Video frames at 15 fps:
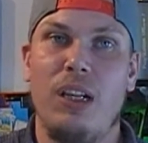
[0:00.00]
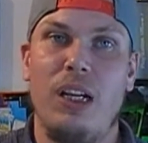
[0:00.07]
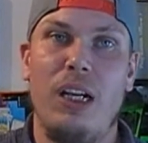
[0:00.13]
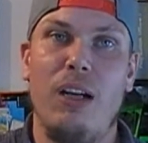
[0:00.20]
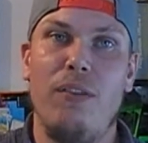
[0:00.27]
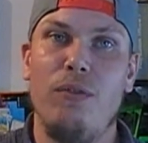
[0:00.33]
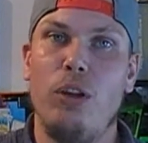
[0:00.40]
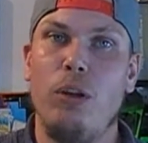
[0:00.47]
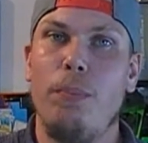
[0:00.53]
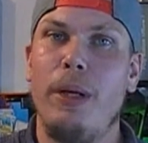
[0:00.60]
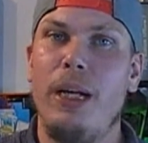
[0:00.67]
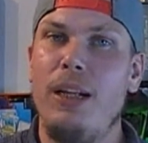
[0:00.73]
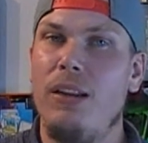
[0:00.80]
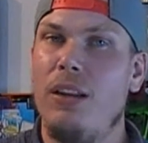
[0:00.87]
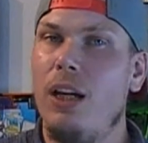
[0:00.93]
I have not
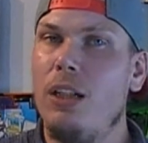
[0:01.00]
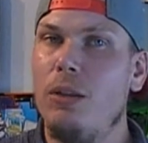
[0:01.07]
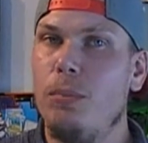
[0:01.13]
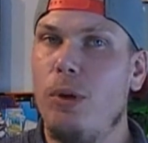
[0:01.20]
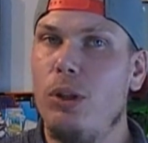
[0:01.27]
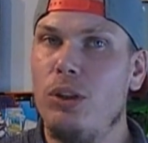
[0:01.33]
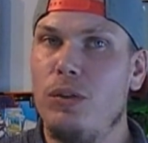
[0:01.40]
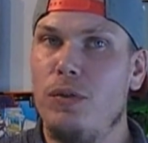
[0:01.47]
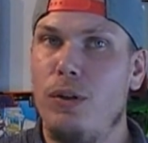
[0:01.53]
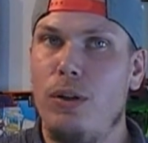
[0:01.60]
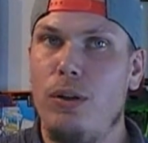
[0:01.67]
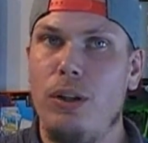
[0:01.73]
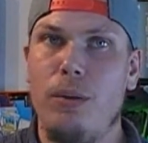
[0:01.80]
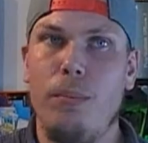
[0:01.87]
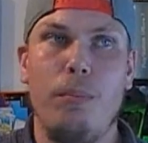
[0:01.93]
paid that much for
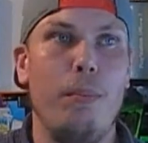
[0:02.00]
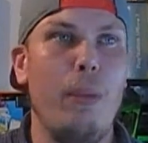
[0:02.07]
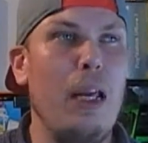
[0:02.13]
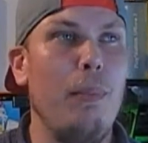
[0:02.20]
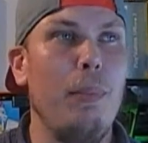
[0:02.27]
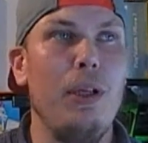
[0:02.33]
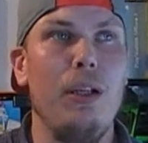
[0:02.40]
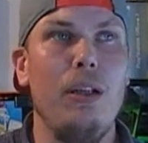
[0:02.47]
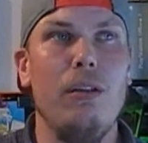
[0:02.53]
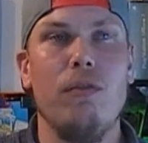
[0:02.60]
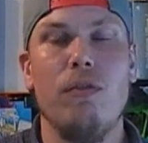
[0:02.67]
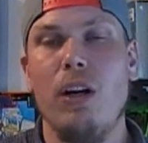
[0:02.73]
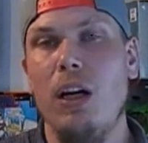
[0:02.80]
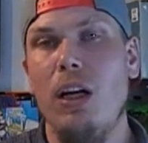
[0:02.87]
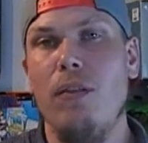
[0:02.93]
them, maybe
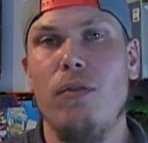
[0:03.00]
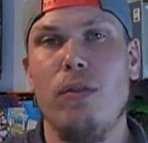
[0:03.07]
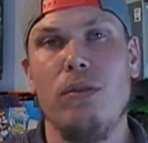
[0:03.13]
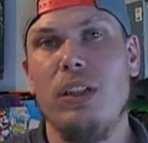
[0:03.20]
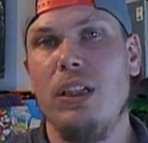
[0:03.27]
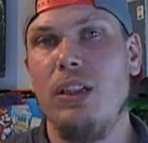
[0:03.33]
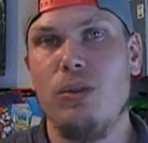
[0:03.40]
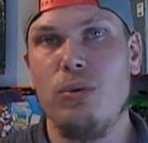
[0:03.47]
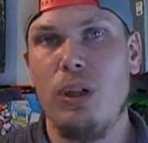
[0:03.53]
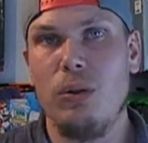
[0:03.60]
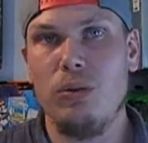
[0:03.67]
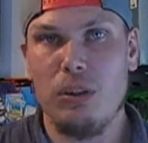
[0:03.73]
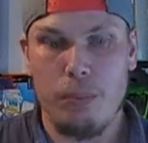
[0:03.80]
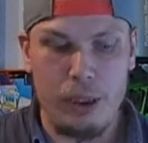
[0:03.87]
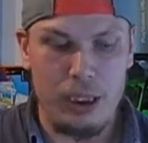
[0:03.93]
5 or 10
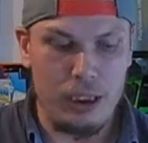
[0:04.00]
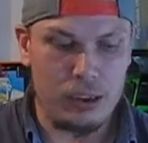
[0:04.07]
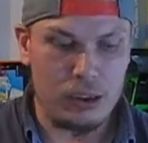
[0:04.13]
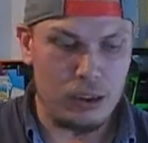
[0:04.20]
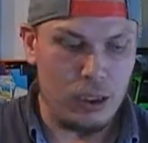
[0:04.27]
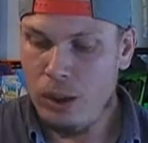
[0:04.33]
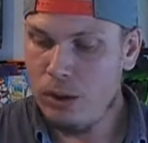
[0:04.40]
crowns a piece.